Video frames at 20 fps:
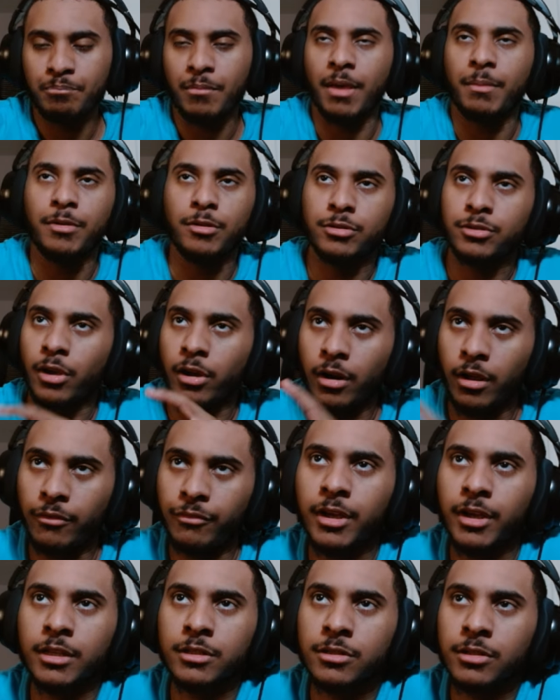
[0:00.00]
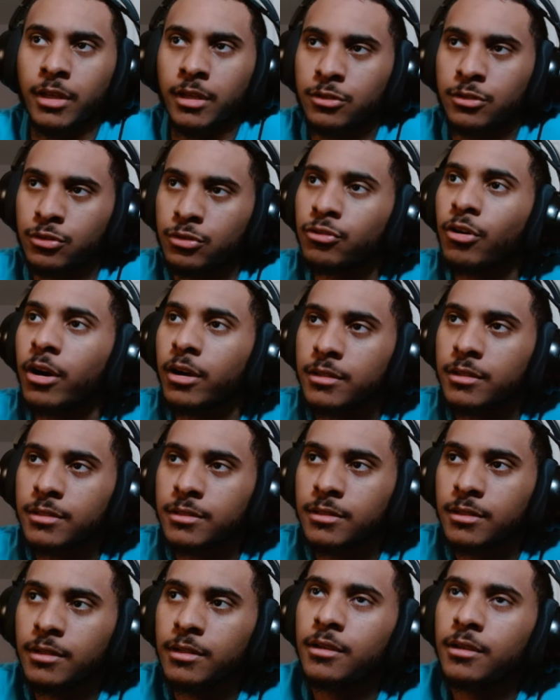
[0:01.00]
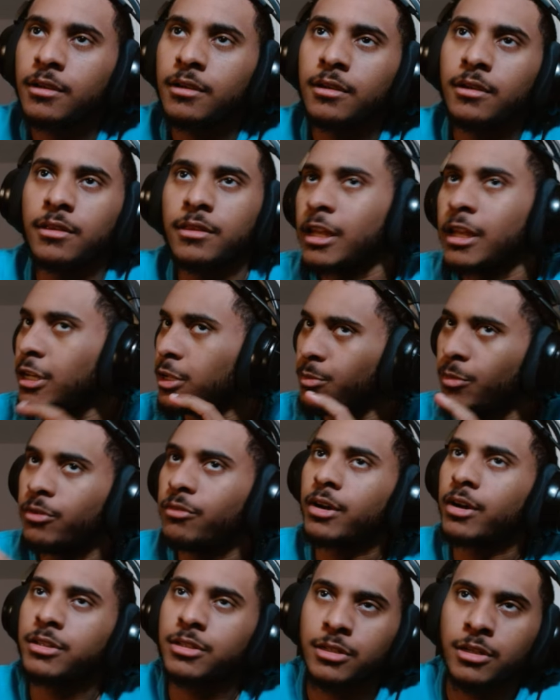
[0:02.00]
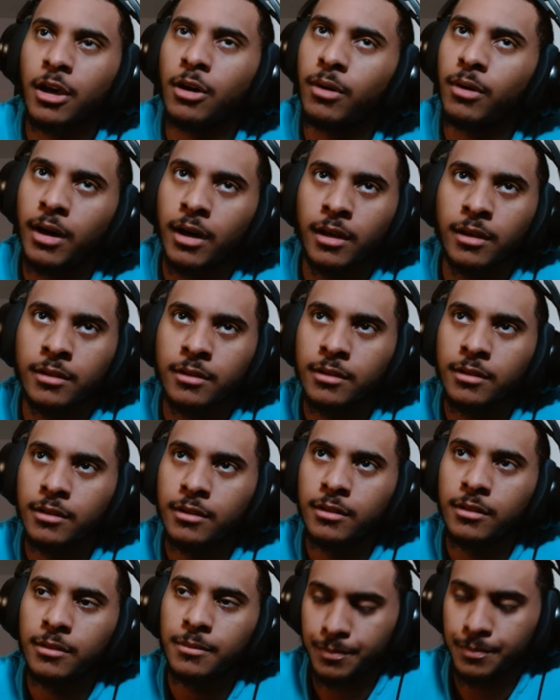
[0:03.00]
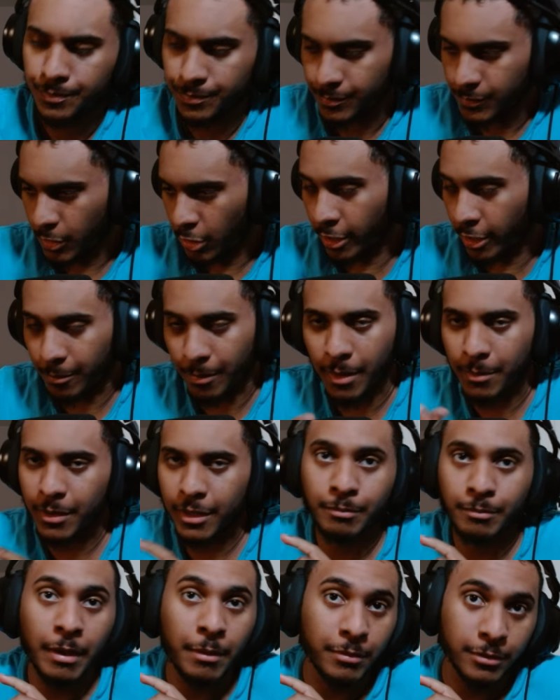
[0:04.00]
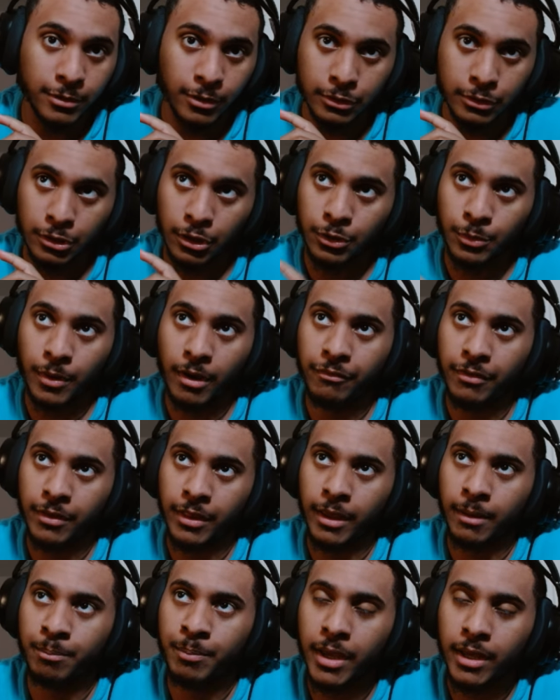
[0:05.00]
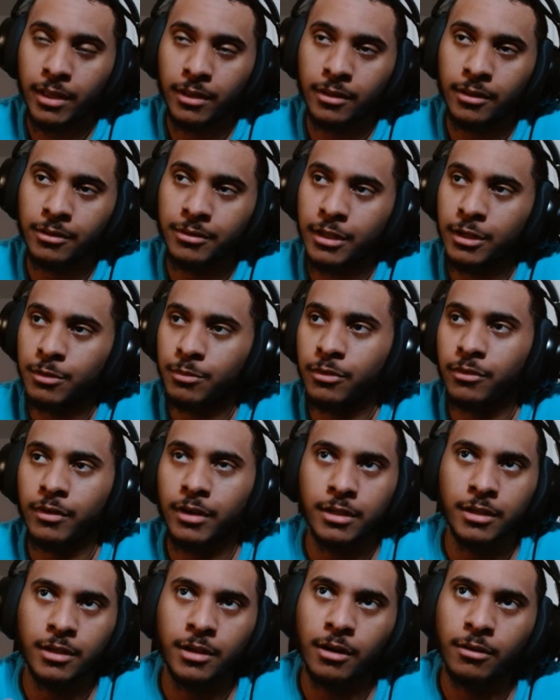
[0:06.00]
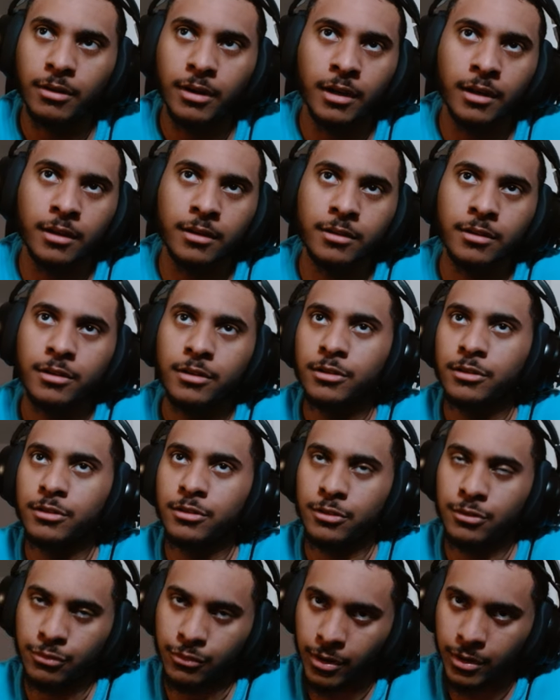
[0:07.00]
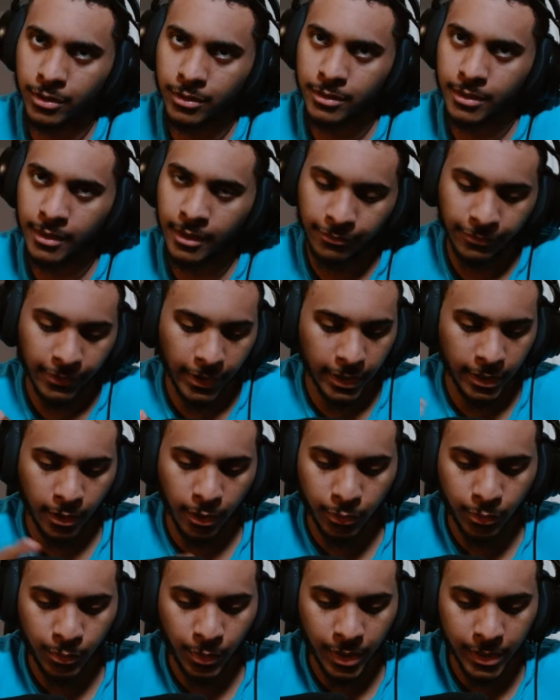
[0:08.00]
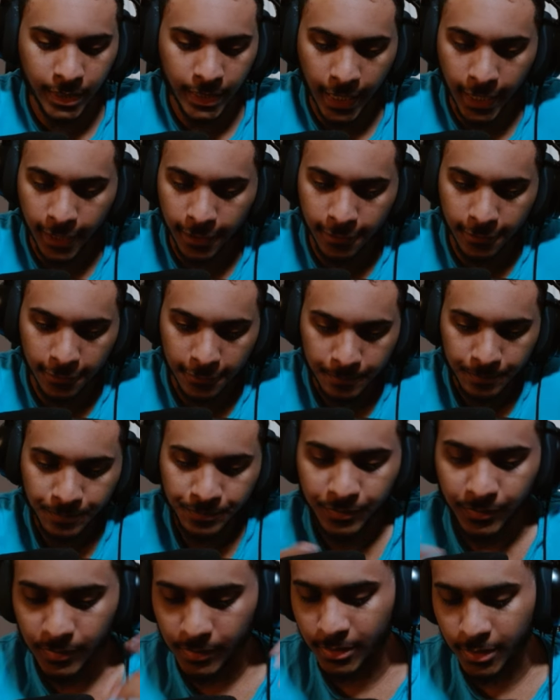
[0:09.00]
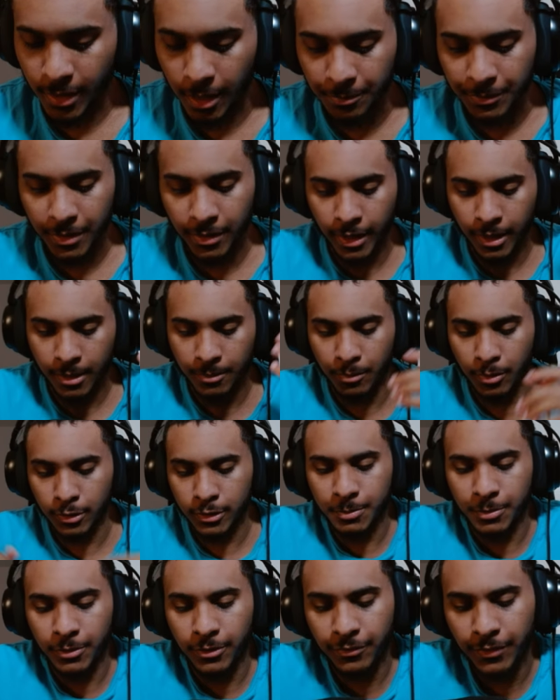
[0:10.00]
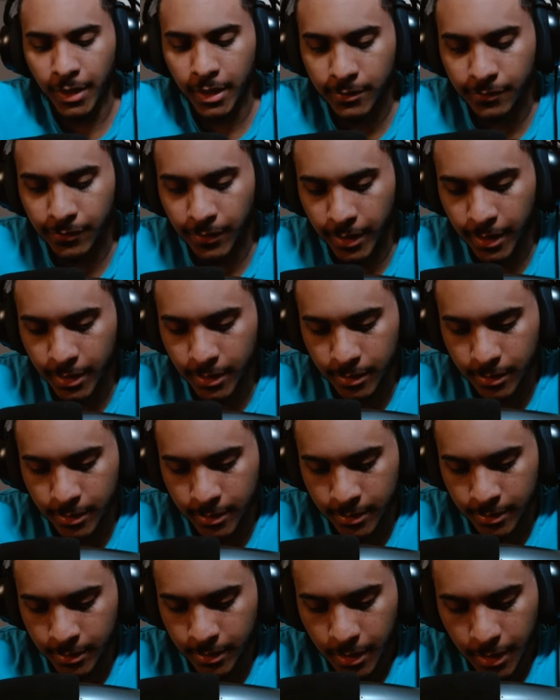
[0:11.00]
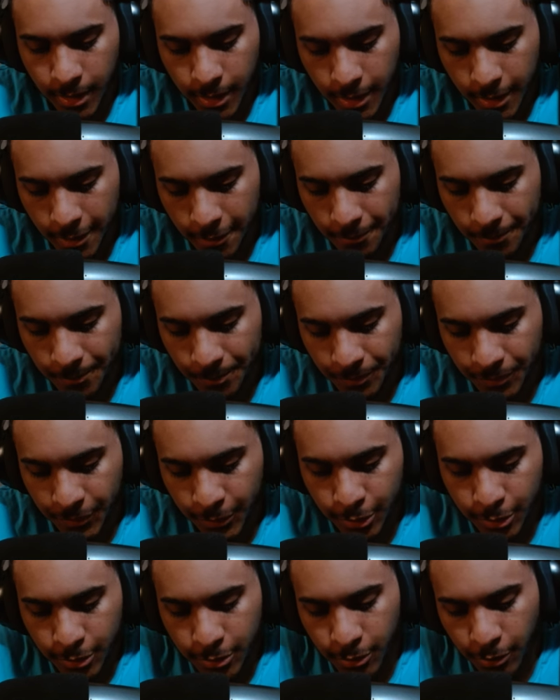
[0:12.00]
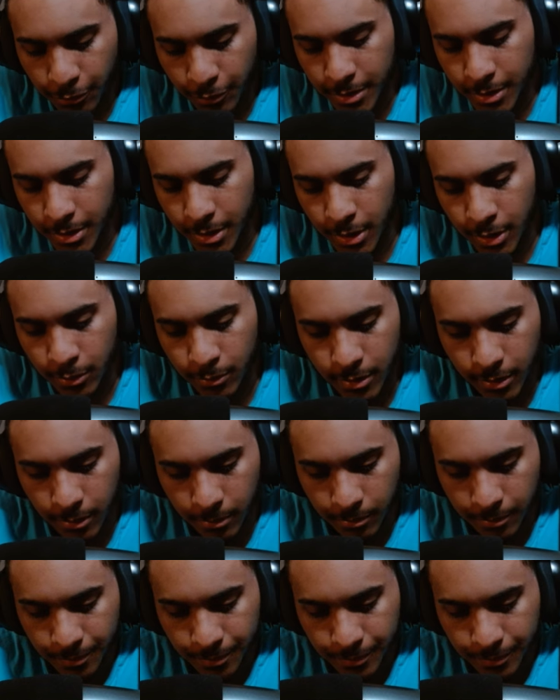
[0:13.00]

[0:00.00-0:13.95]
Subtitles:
you start off against like Trunks, then you move on to Gohan. Like maybe it starts all the way off at like Piccolo, then you move on to Gohan, Trunks, and then fight Goku at the end. Something like a multiple phase fight, because there's just no reason to use him.